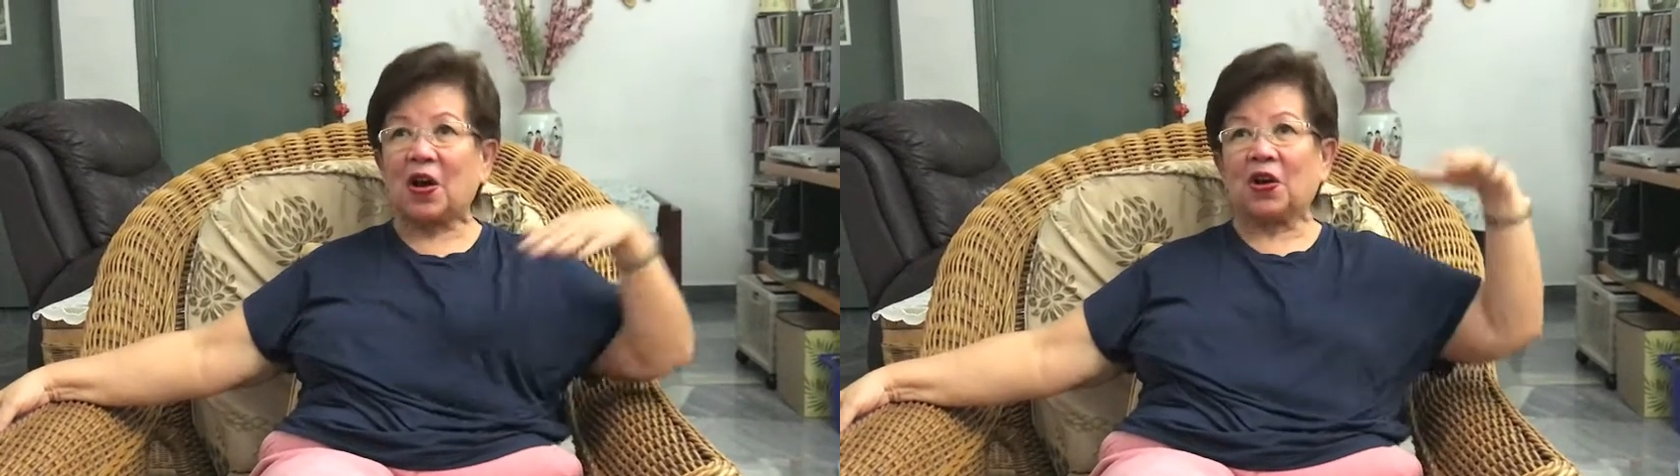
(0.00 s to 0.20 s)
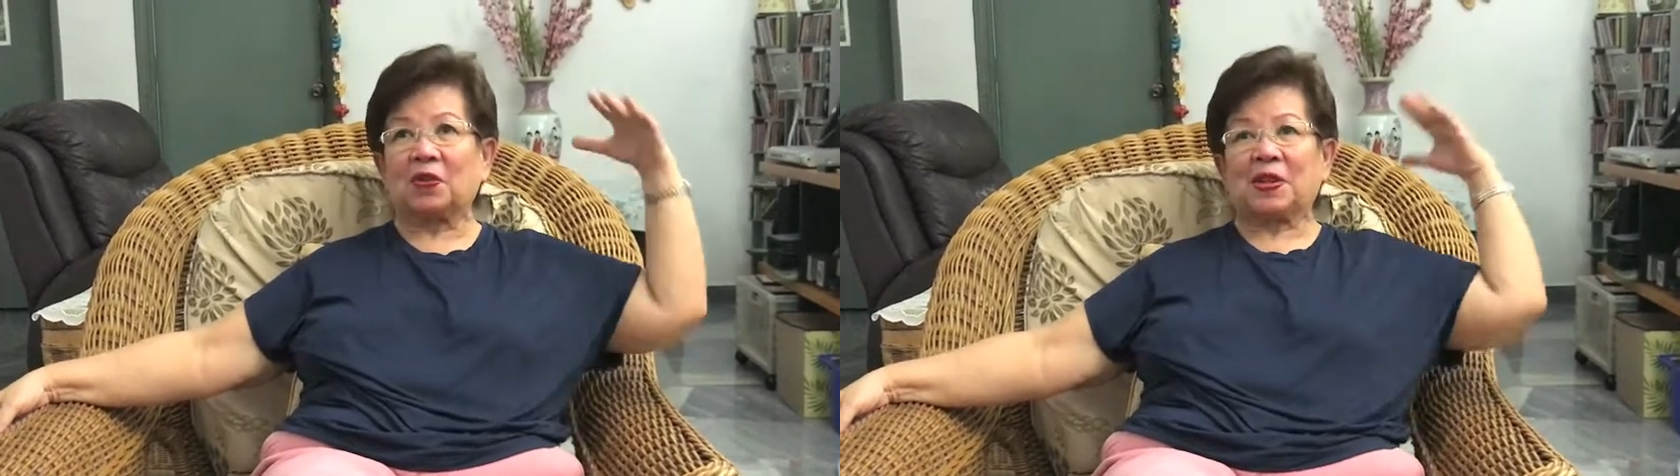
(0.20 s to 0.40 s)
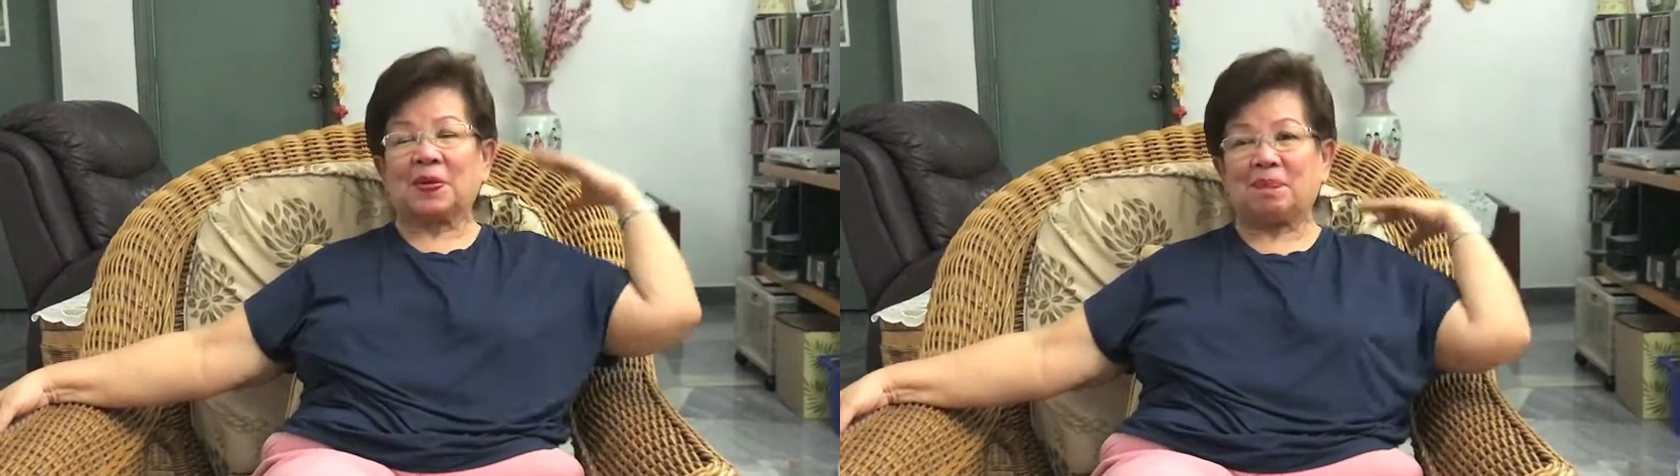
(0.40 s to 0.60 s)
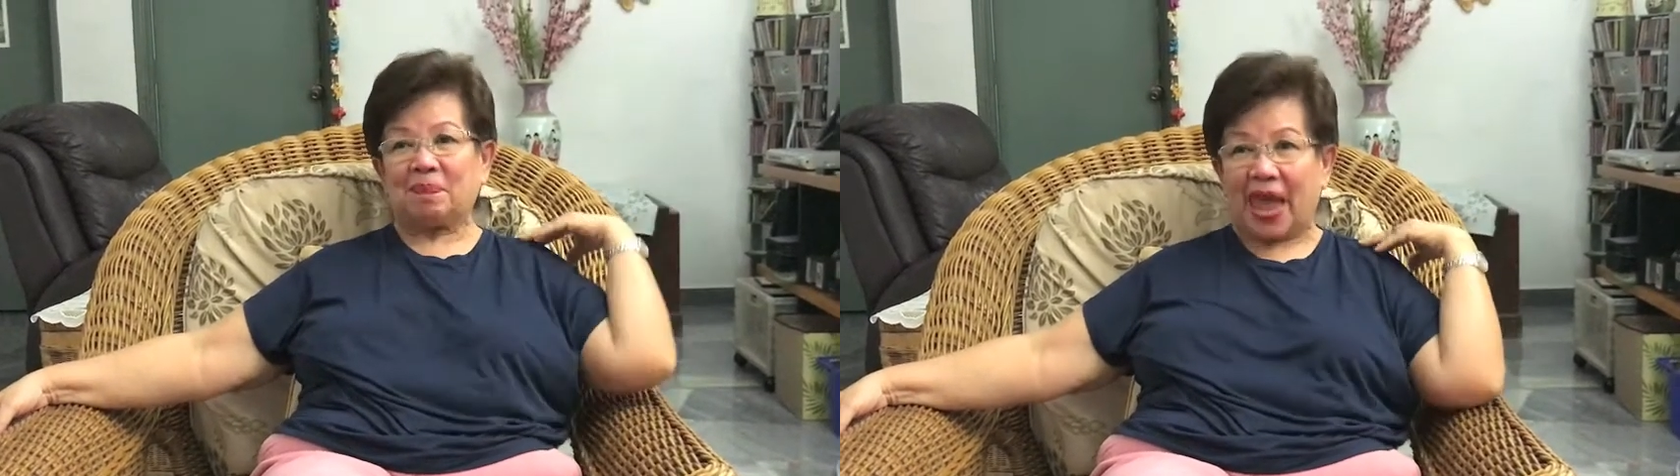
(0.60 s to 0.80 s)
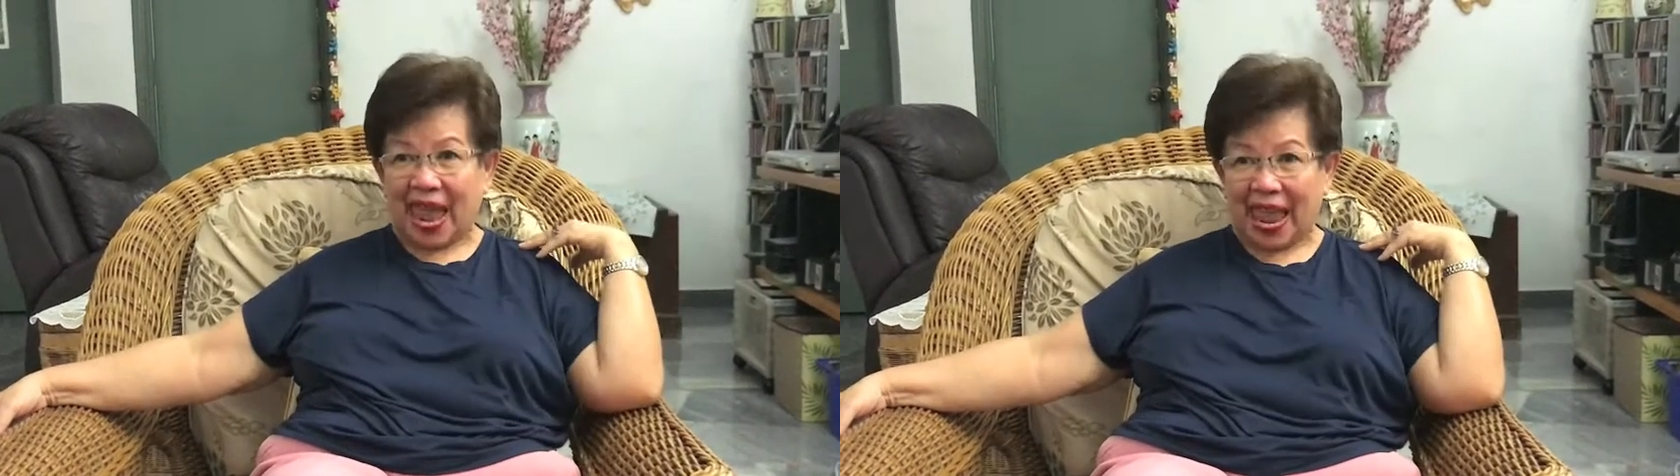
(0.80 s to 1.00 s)
all over the
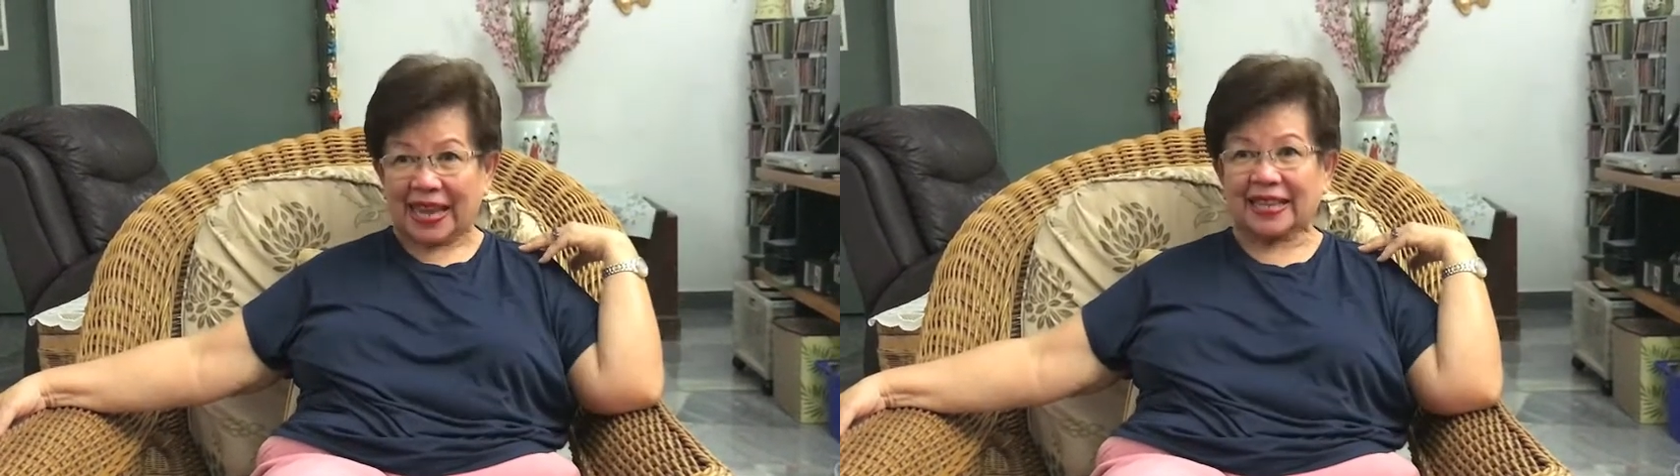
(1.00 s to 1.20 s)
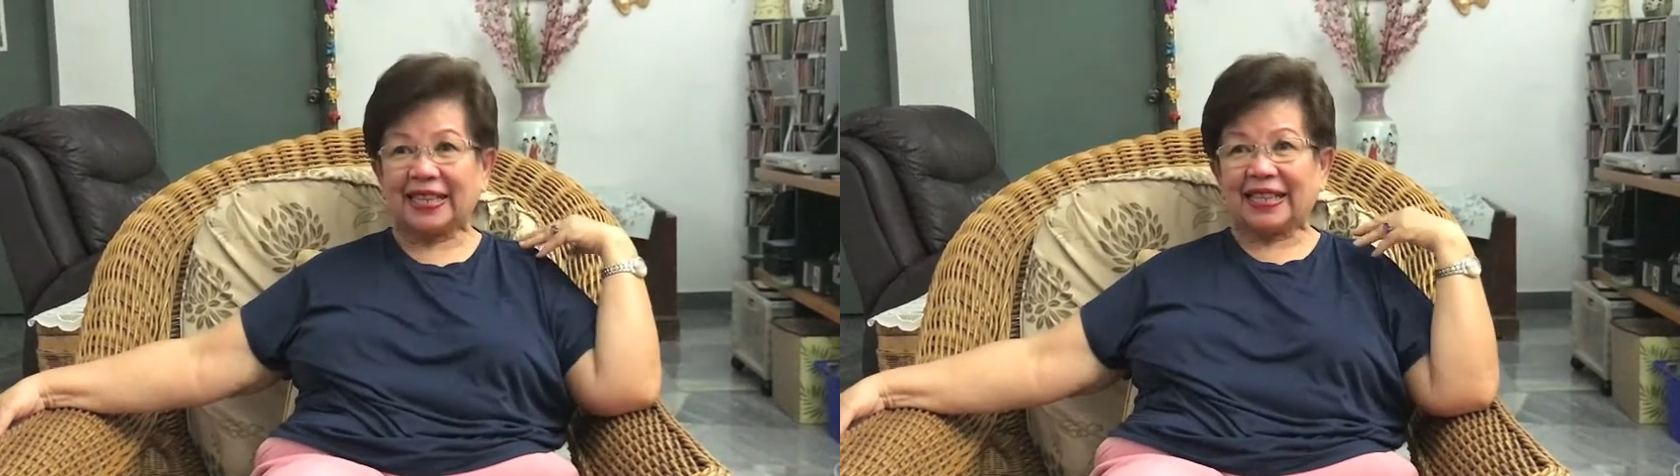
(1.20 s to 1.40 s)
back,